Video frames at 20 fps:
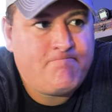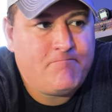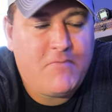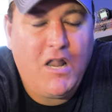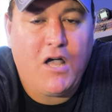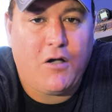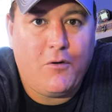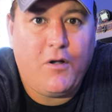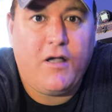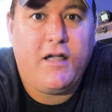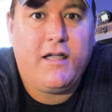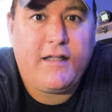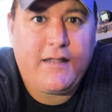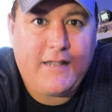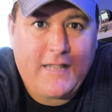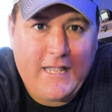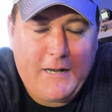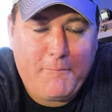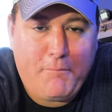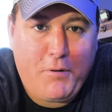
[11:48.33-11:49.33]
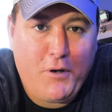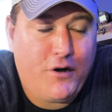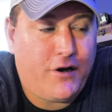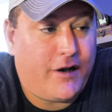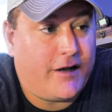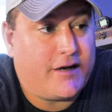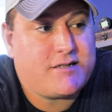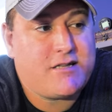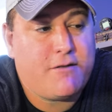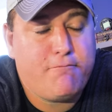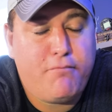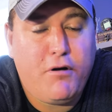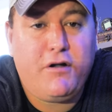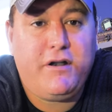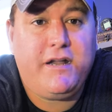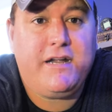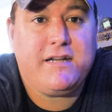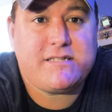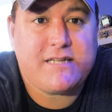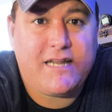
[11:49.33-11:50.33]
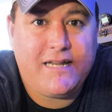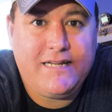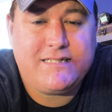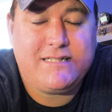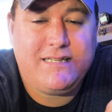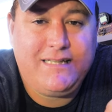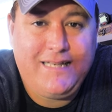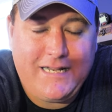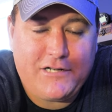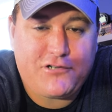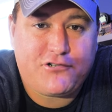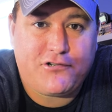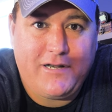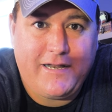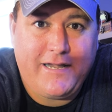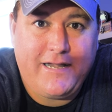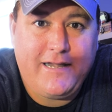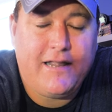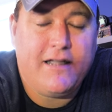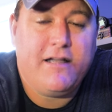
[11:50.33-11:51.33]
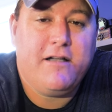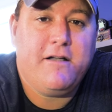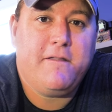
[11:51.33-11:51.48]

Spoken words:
No, get a Perdix. The Perdix is literally